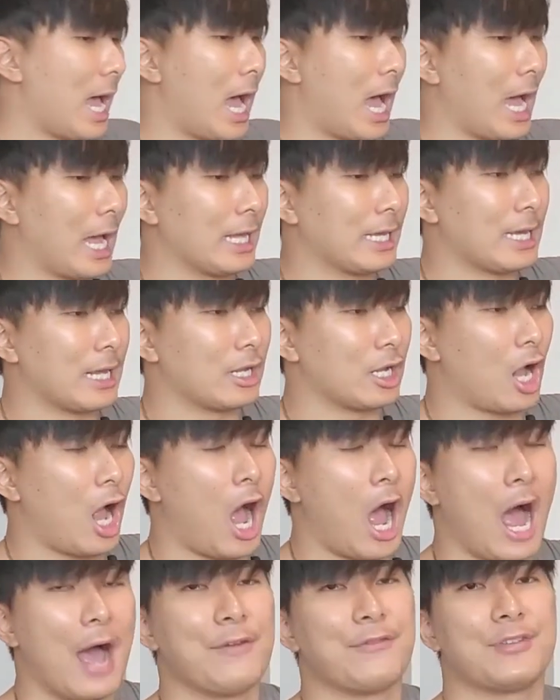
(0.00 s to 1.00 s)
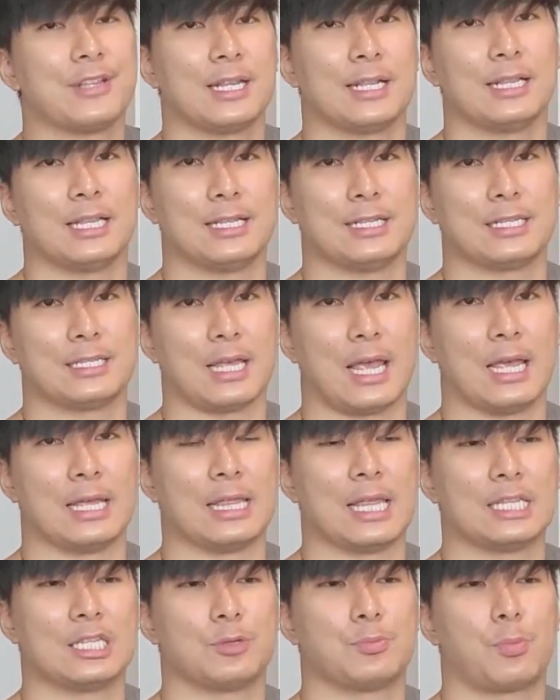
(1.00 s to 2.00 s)
I can confidently say
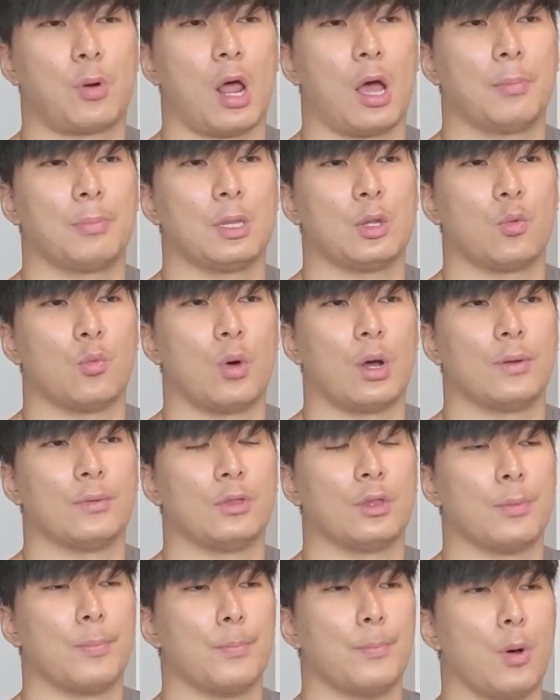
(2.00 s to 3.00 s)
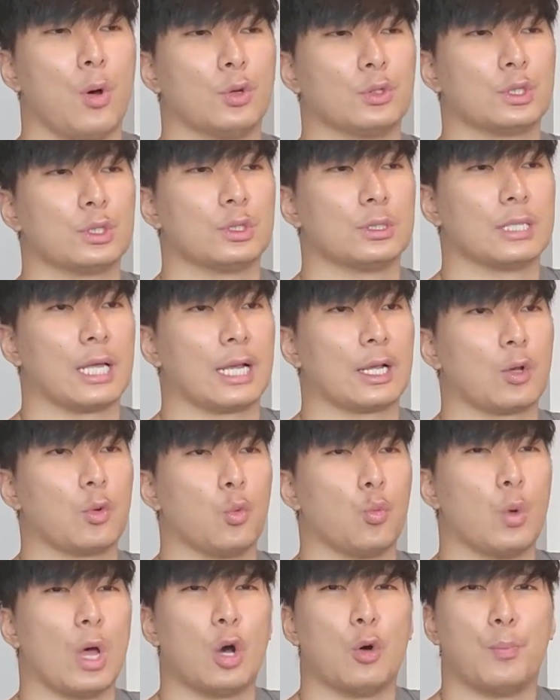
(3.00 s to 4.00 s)
this is probably one of the most like
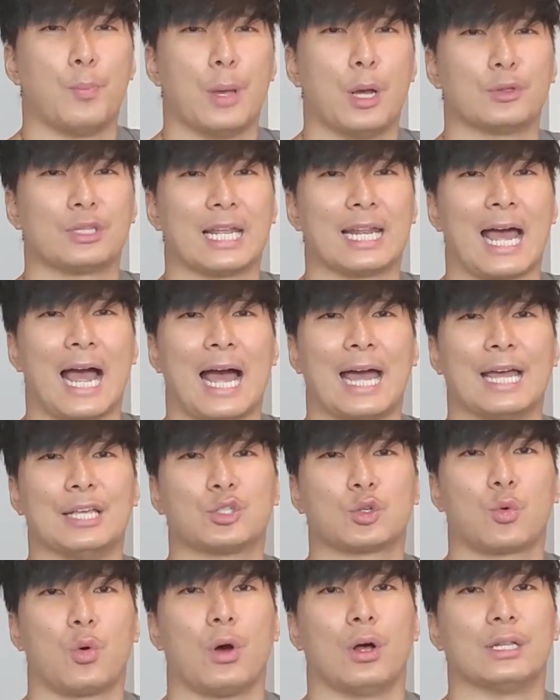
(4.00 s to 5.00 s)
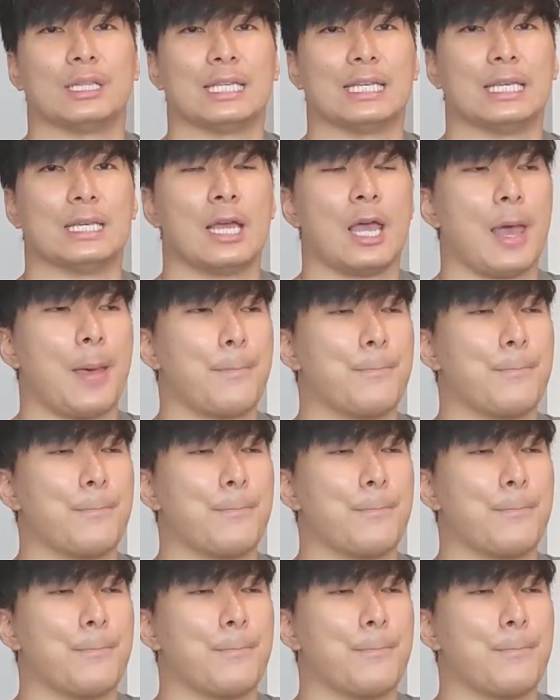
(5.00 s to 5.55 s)
well-built and highest quality